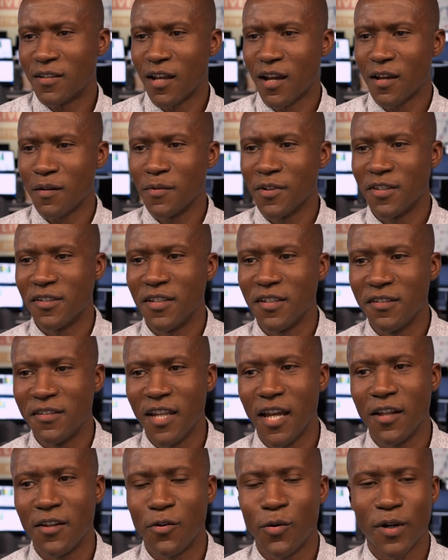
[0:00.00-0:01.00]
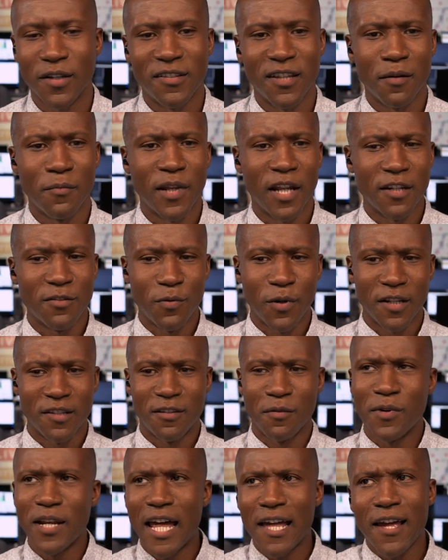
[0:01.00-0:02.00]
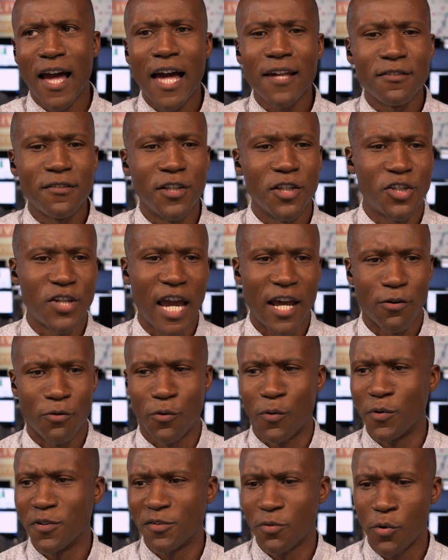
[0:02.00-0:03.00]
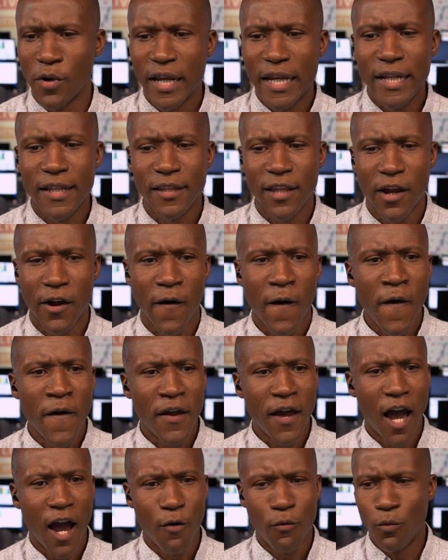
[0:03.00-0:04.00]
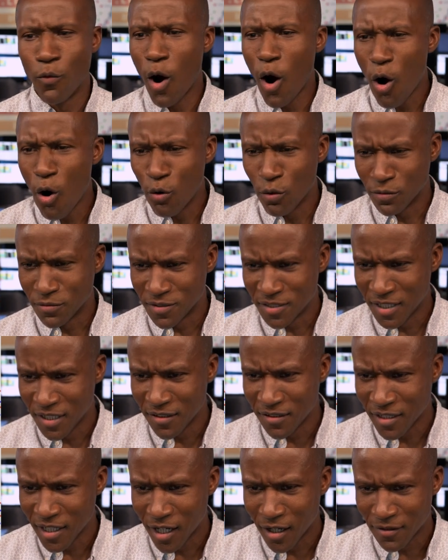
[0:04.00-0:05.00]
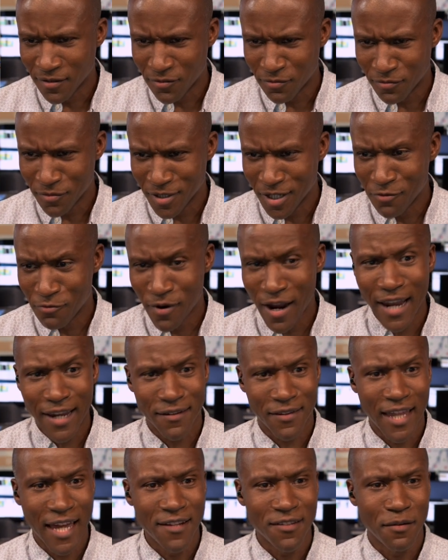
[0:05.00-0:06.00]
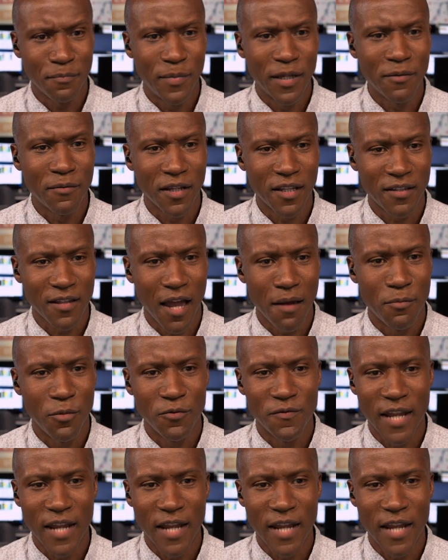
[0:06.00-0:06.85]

talk about CCL in a quick second, but I just wanted, someone asked in the chat or was throwing it in there, whoa, CCL, you're right. That is a big time move